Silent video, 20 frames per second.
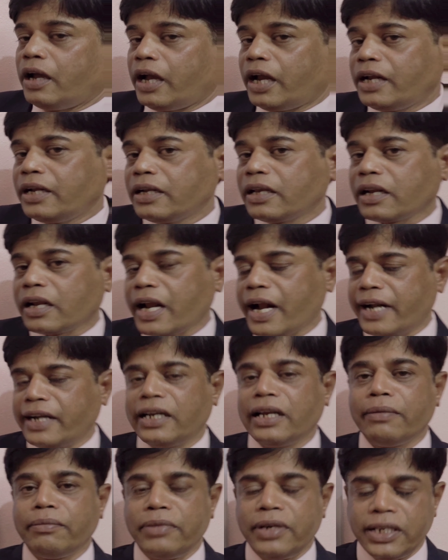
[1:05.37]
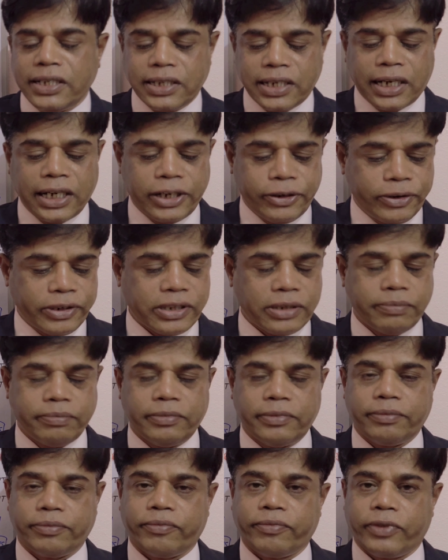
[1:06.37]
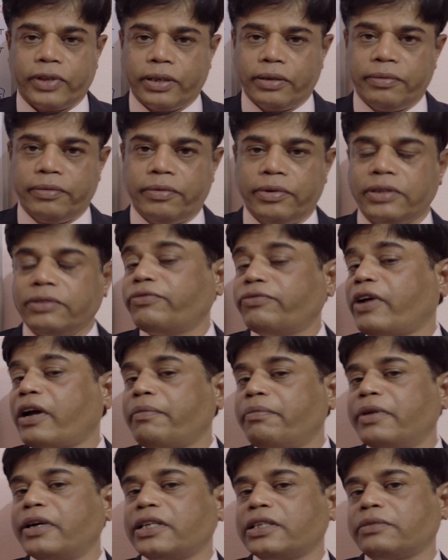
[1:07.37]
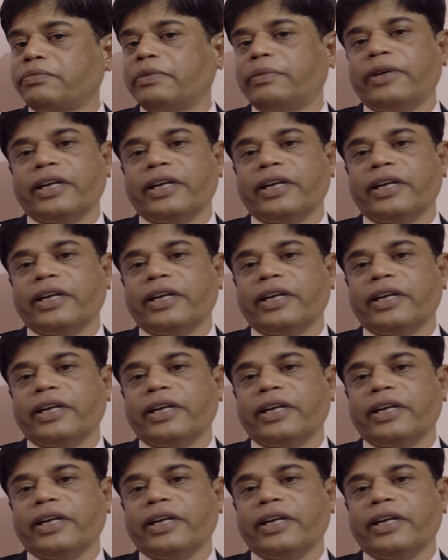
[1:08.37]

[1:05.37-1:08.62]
In the random discontinuous fibers,